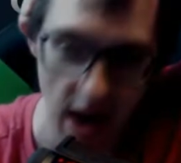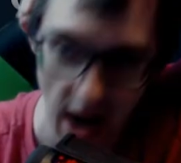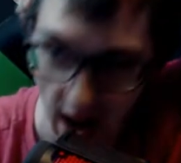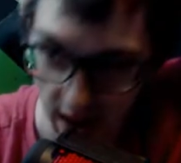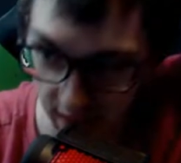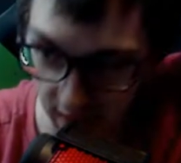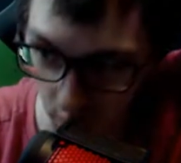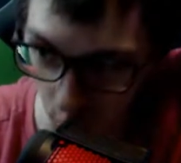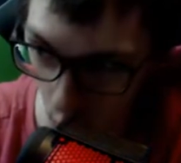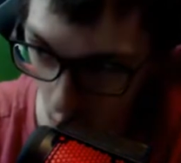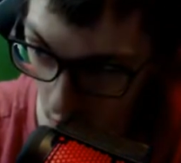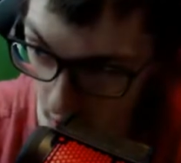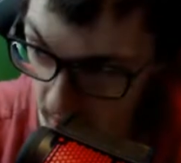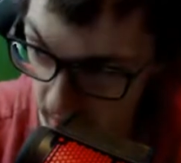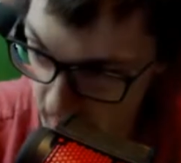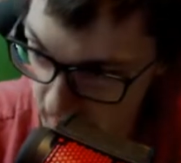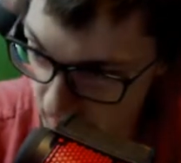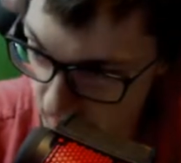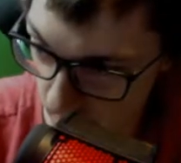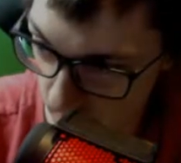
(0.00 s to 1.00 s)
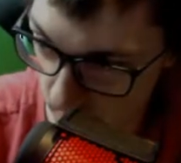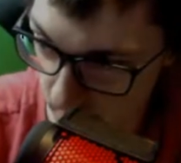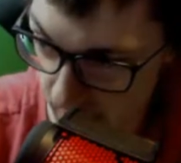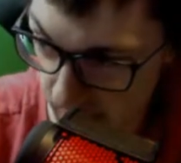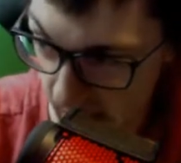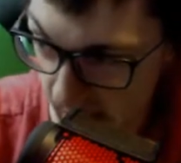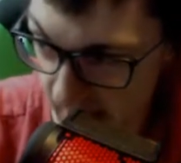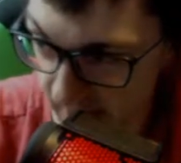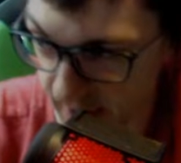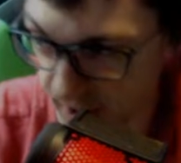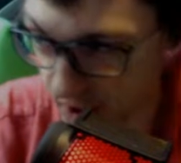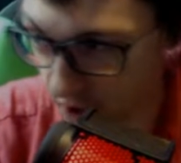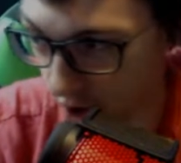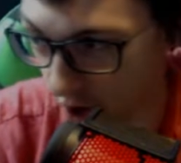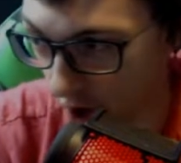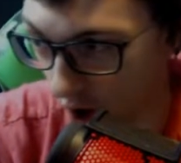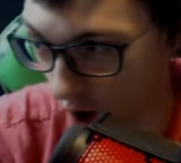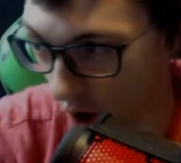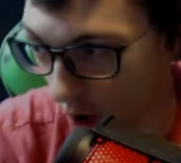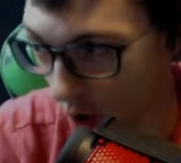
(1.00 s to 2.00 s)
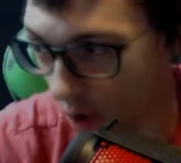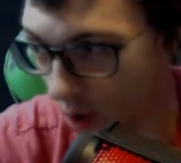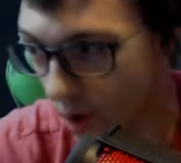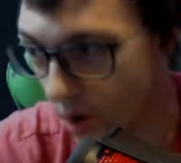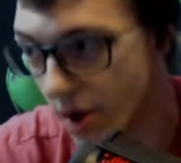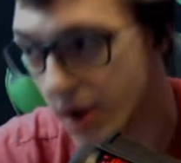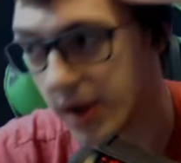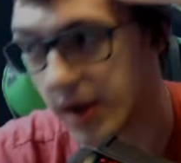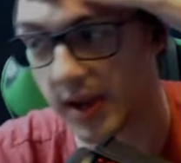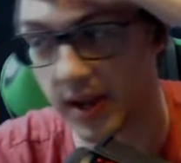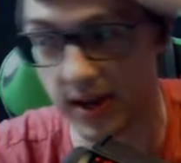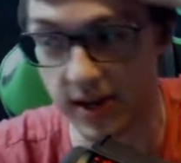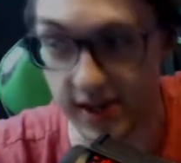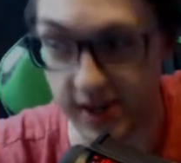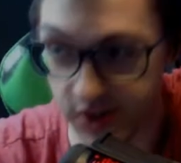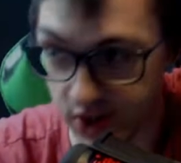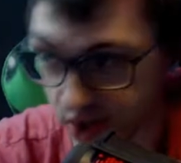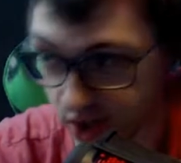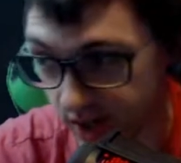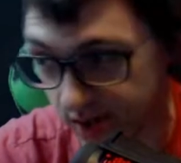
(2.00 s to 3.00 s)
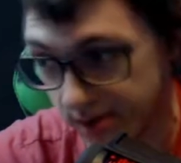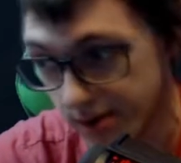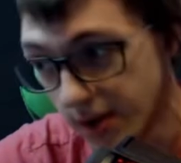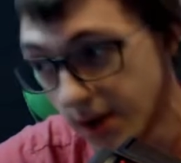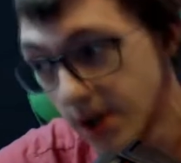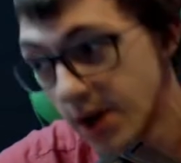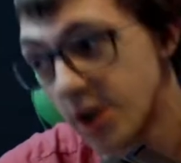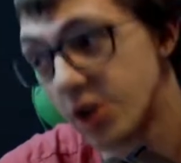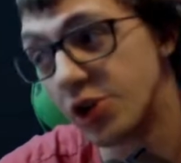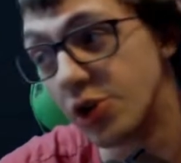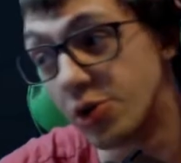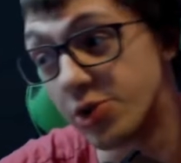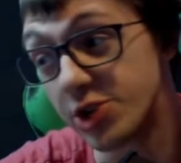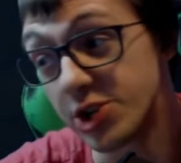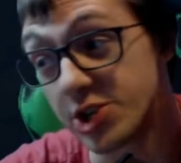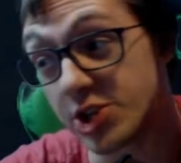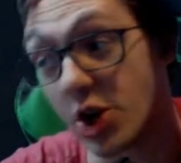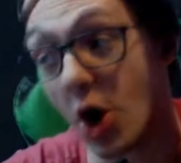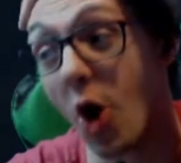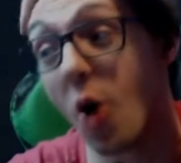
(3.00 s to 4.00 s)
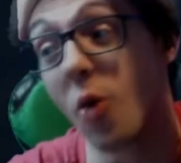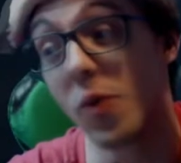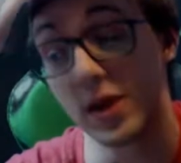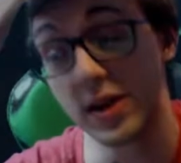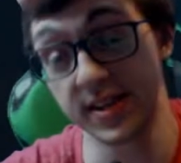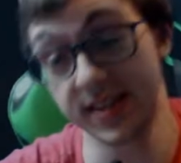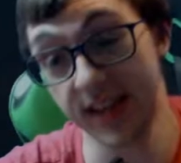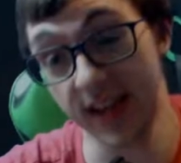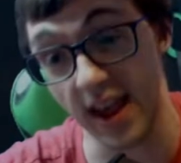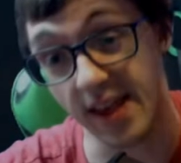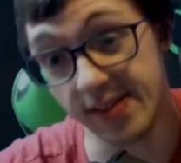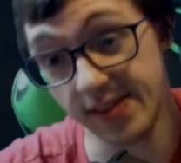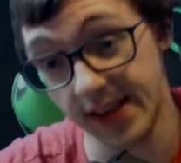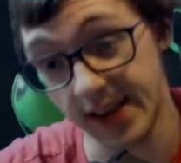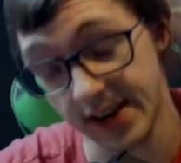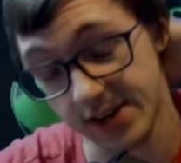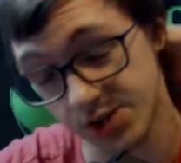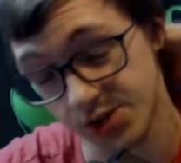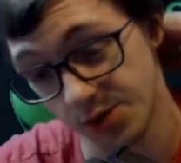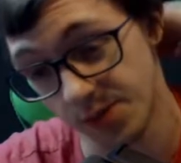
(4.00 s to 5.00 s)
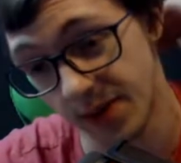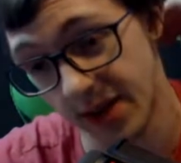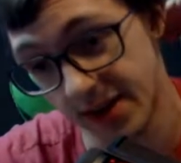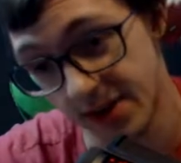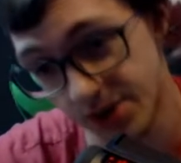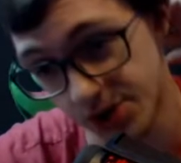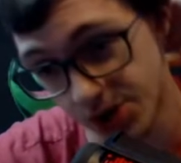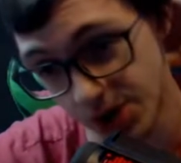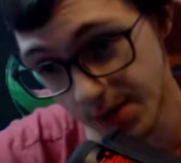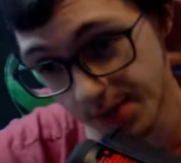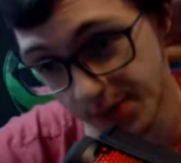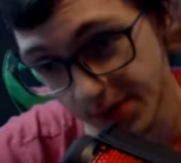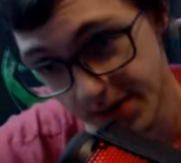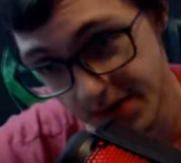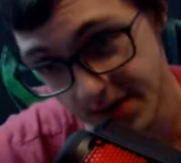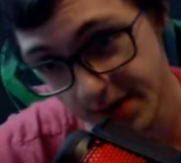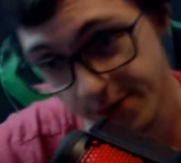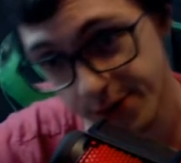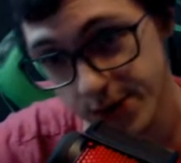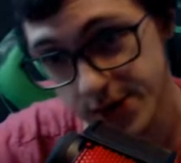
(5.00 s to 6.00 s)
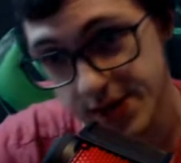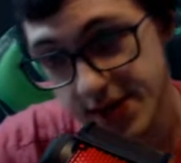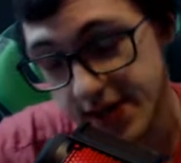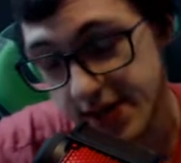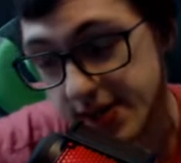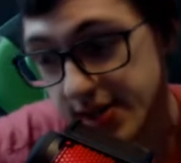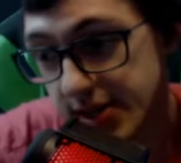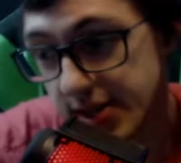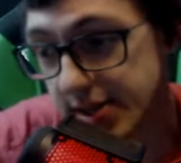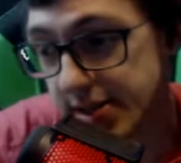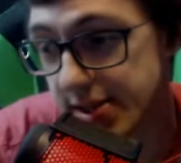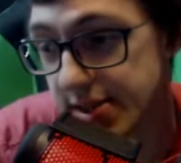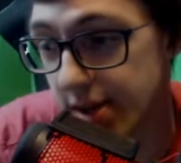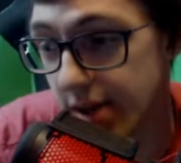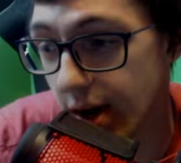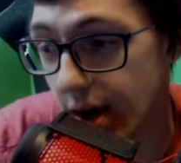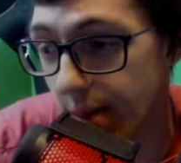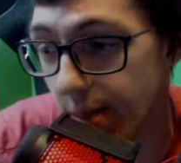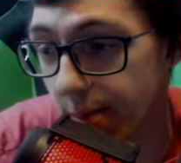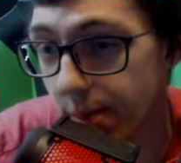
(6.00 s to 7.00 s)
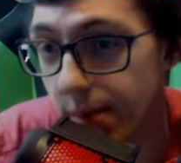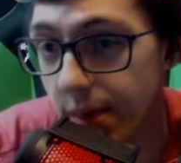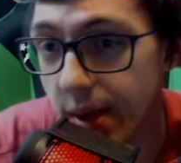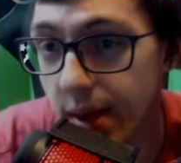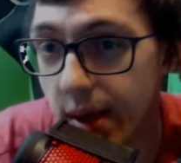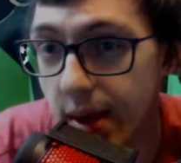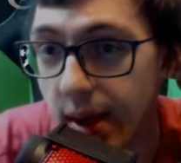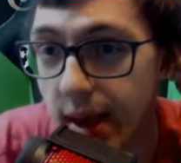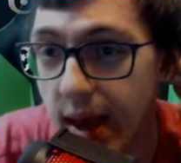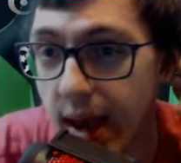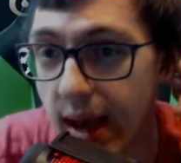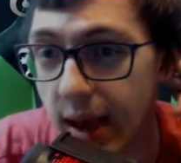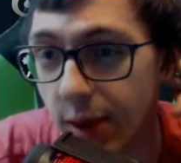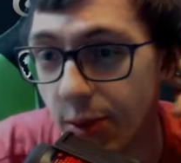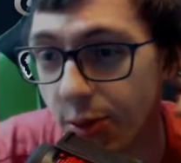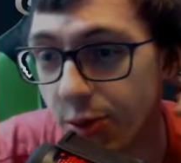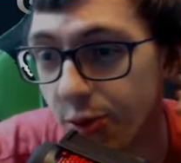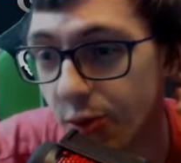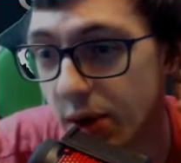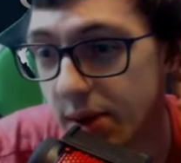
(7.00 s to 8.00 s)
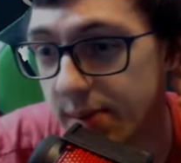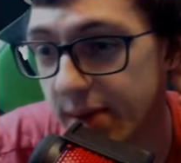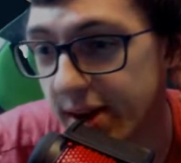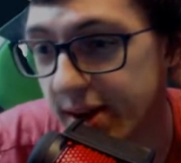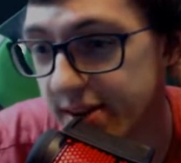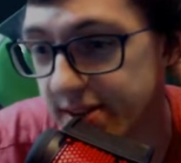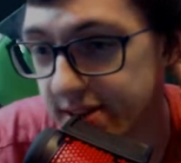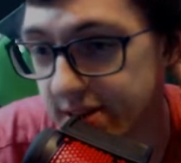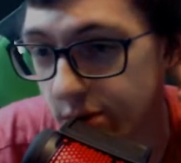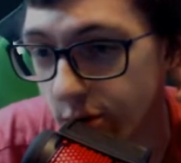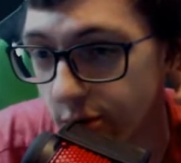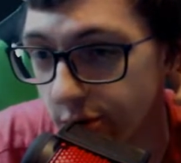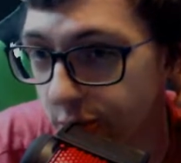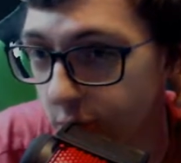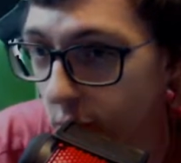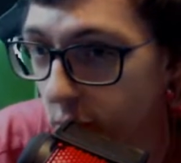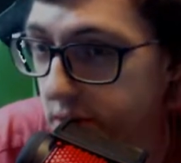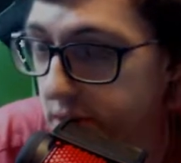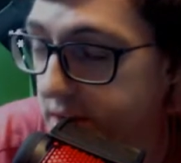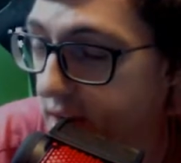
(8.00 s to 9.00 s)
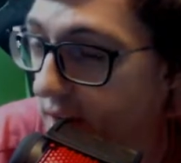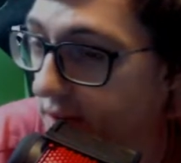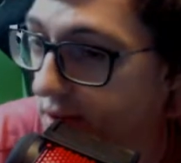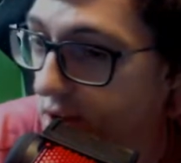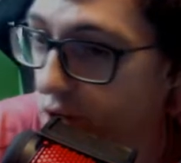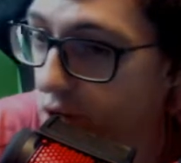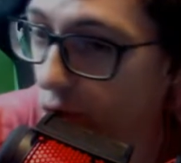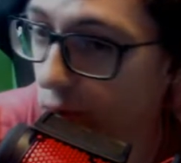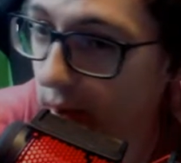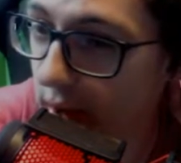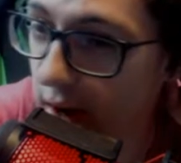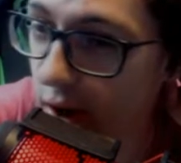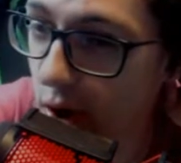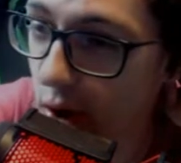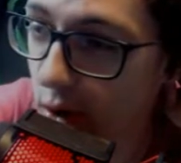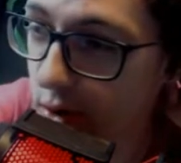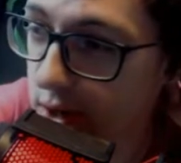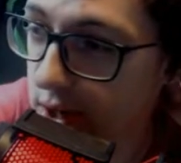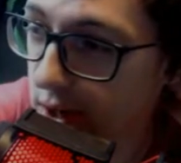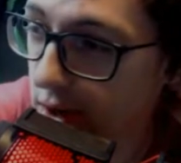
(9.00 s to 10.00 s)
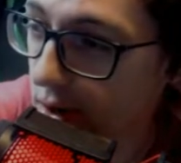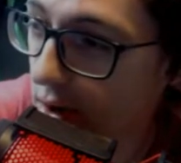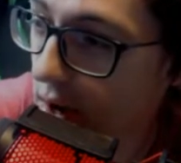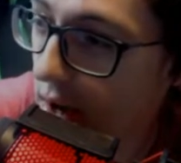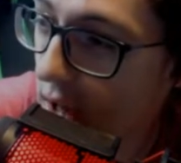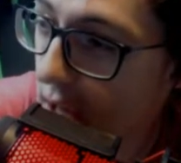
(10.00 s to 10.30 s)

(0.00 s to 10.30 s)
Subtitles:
And then Wording Stones has no condition. You just always gain the extra mana gem. The difference is it's a 3-mana 0/4 instead of a 2-mana 0/2.